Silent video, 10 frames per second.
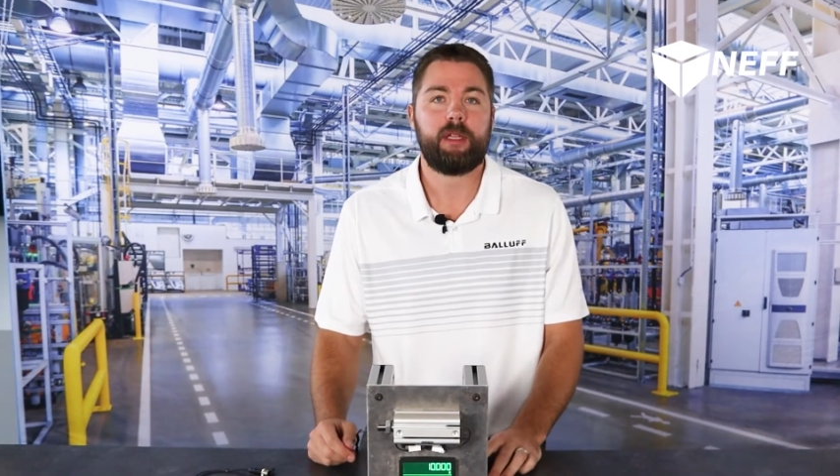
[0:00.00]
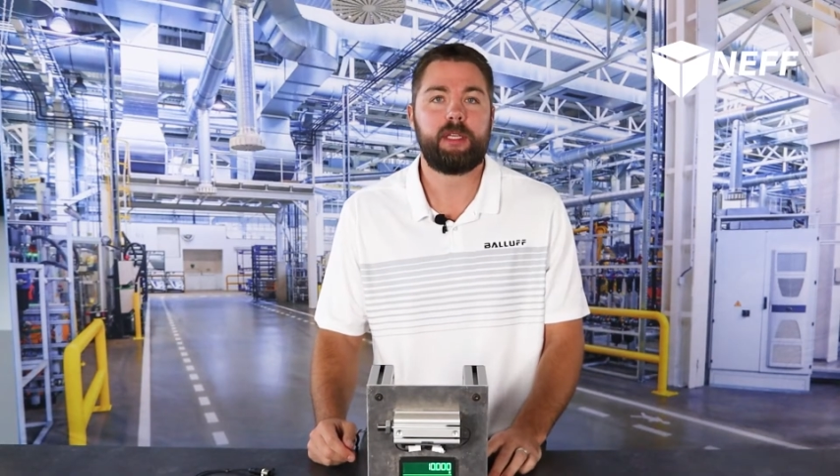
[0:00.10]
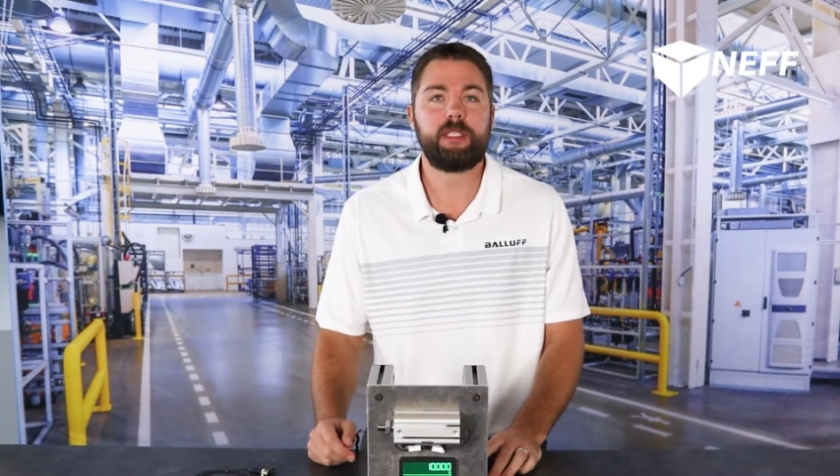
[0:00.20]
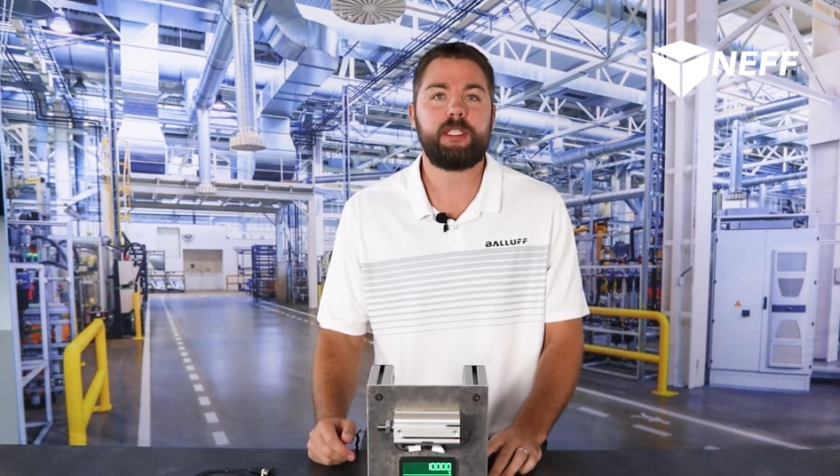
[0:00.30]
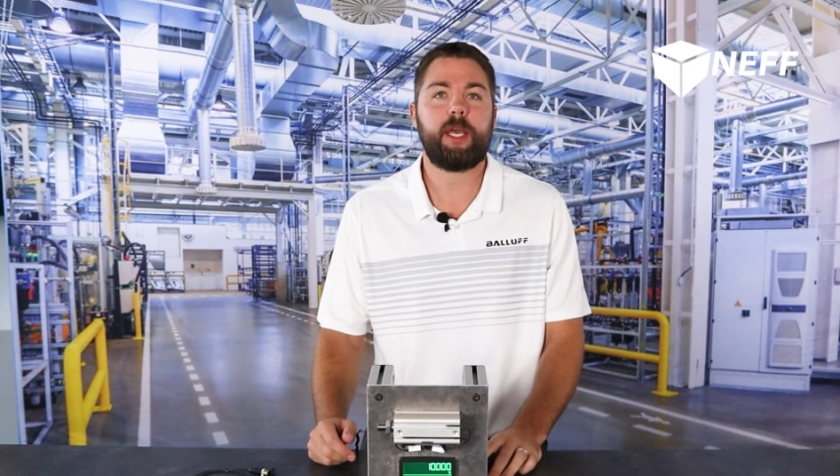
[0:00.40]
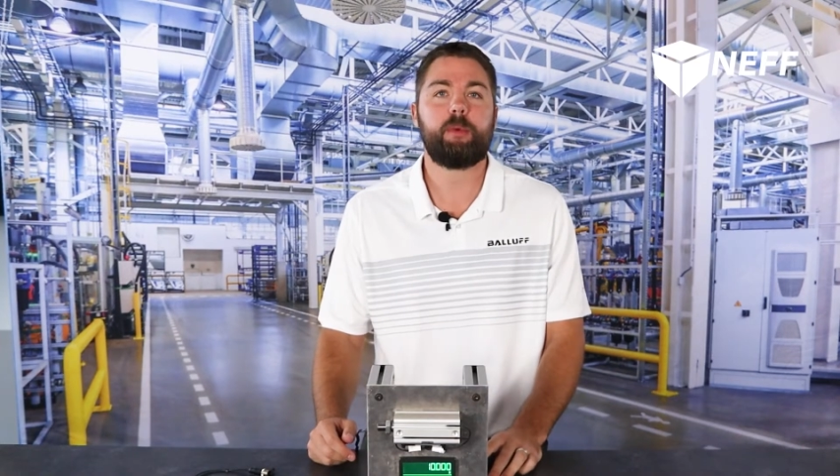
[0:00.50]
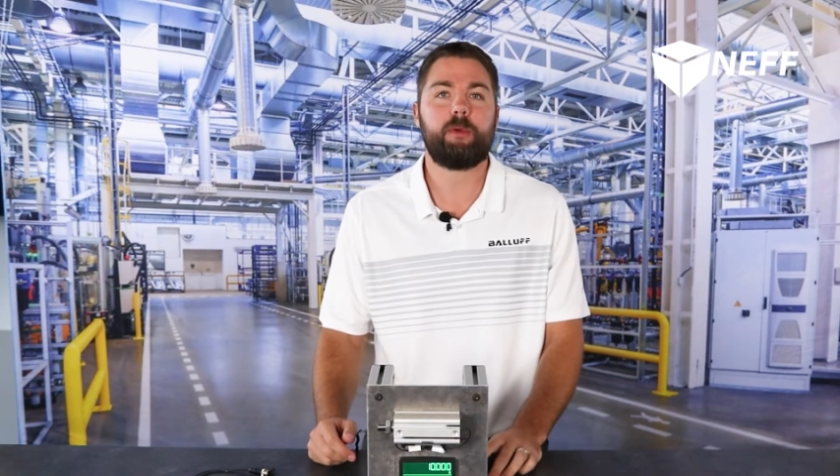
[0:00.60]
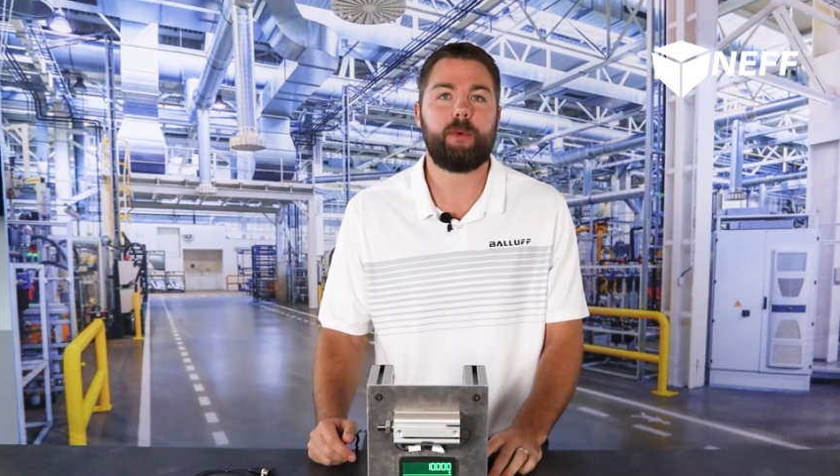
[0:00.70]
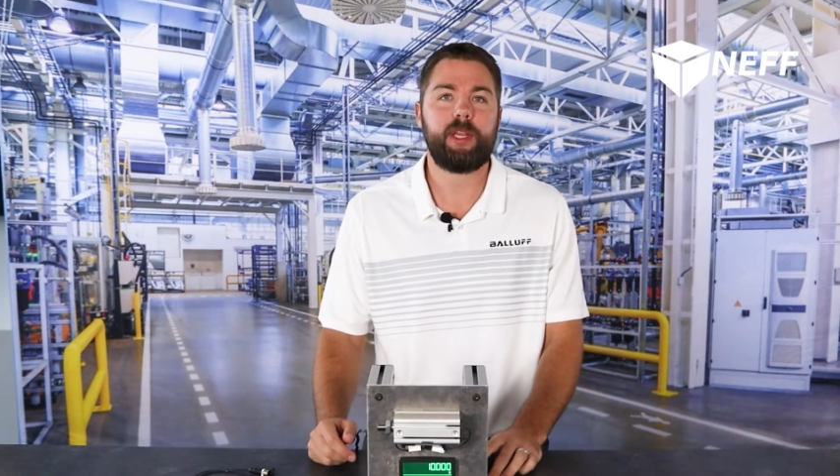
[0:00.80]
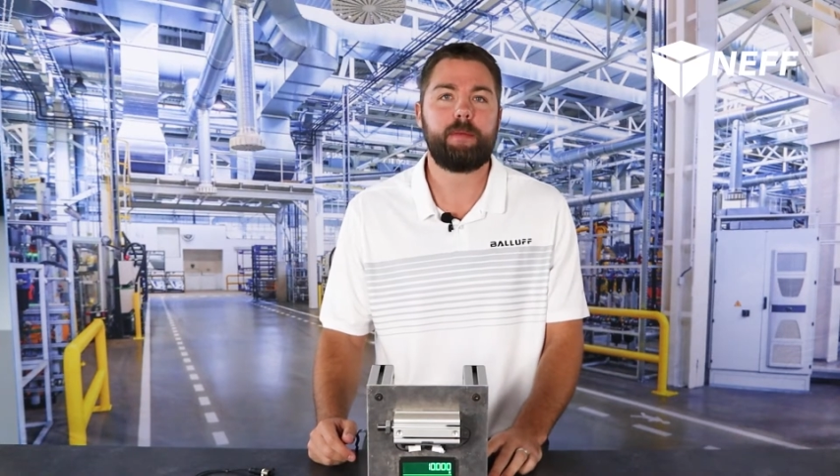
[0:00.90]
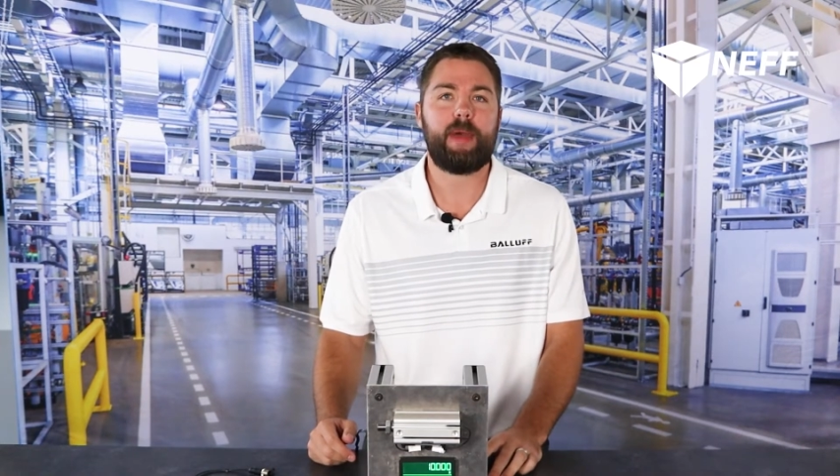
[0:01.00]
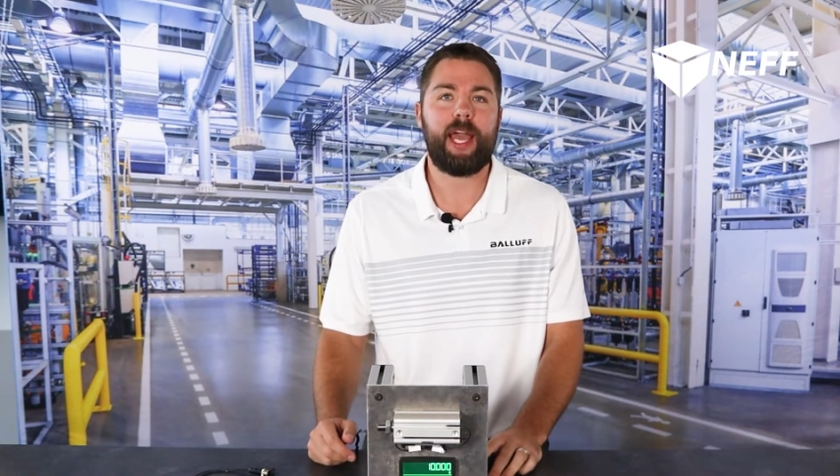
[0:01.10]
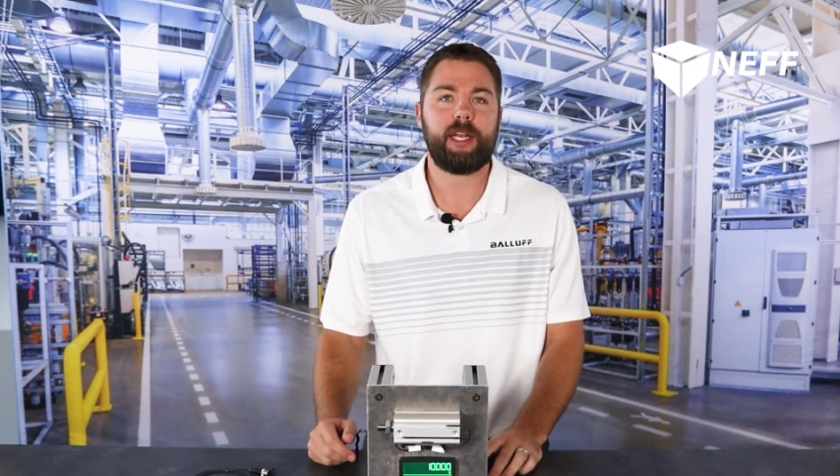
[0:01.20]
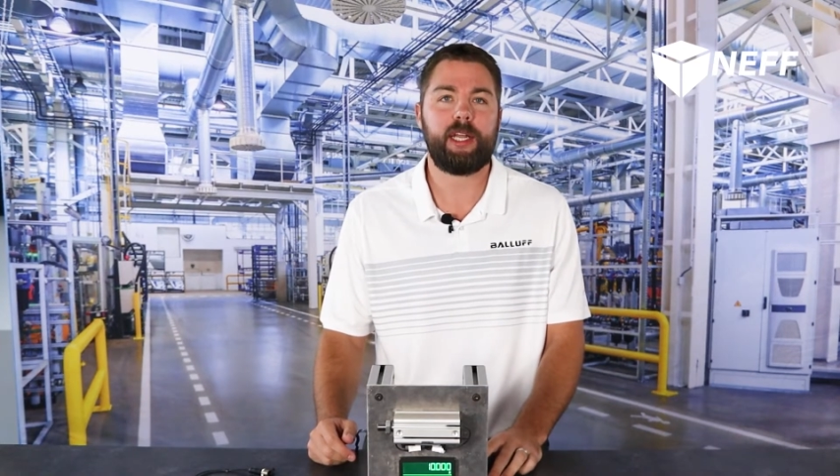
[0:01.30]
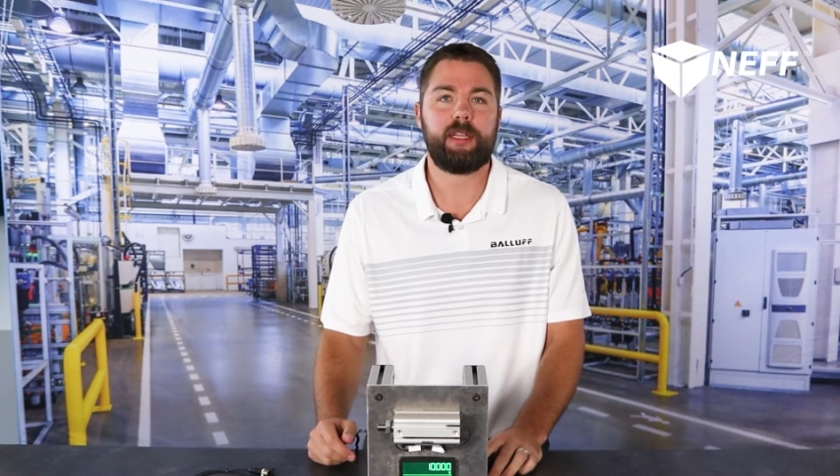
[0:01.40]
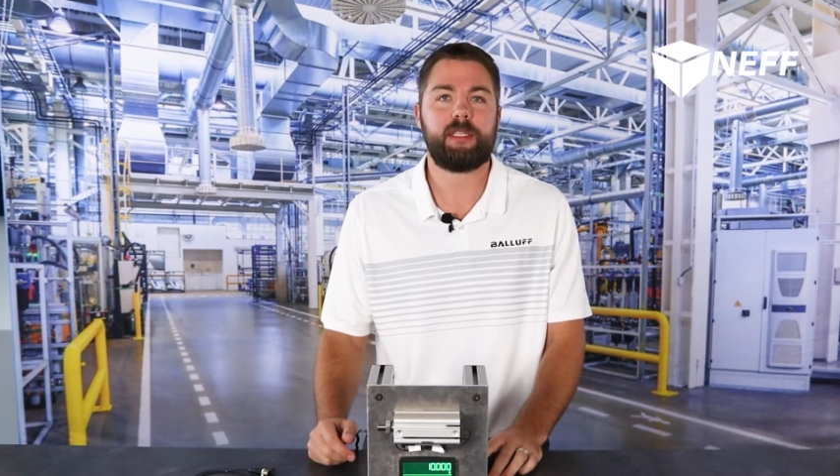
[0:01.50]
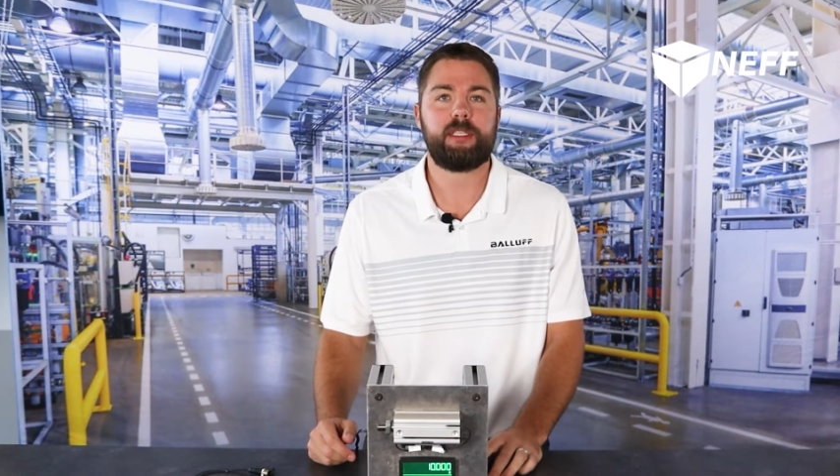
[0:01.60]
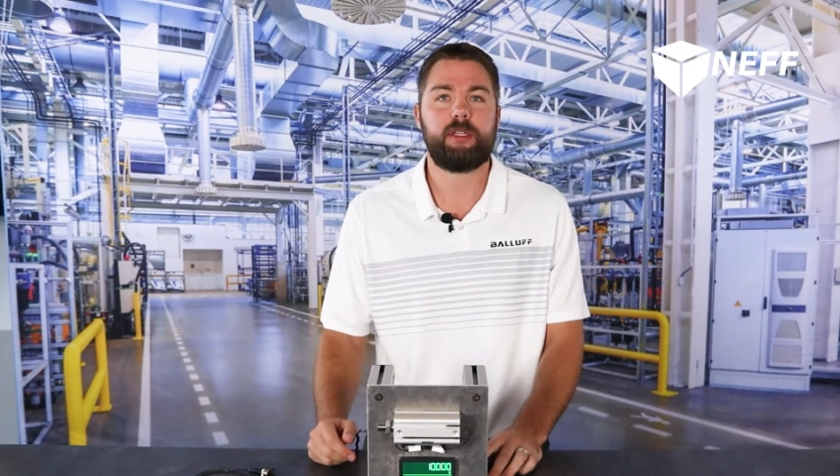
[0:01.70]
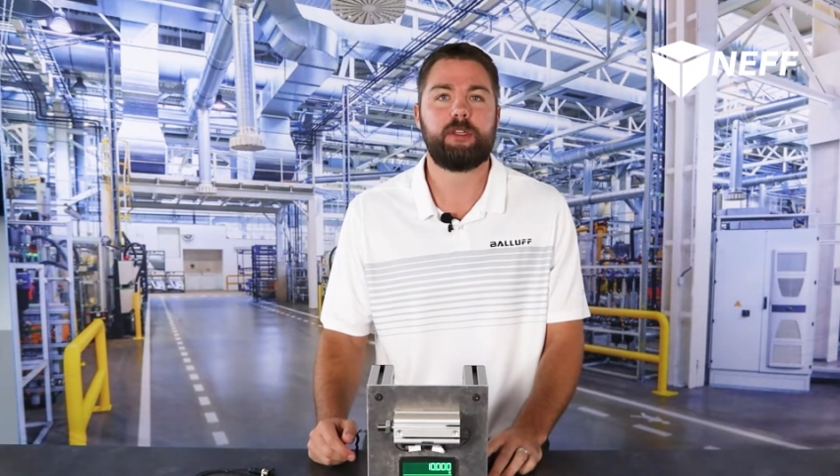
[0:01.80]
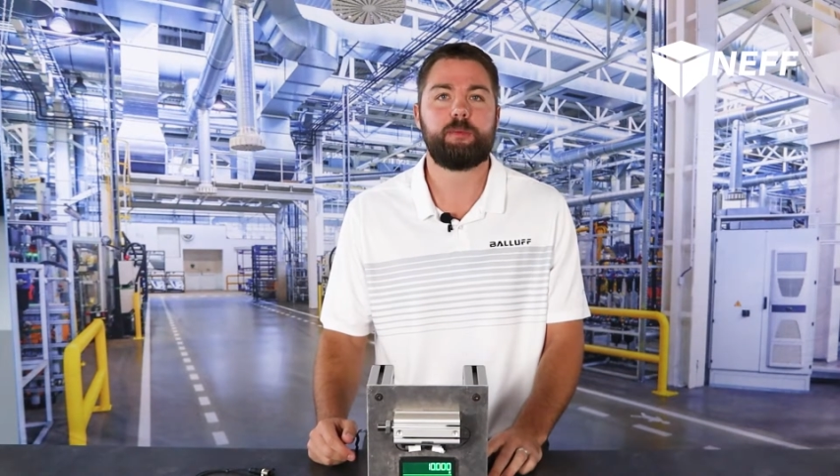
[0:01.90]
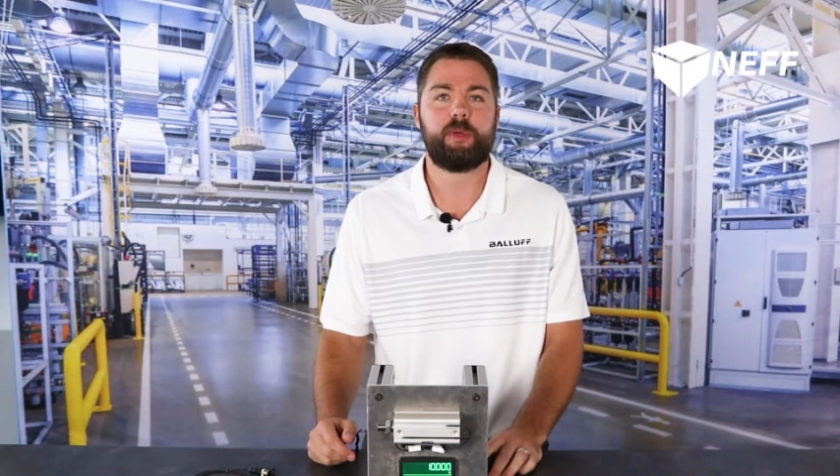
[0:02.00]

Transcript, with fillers: This is able to read the magnet in the cylinder's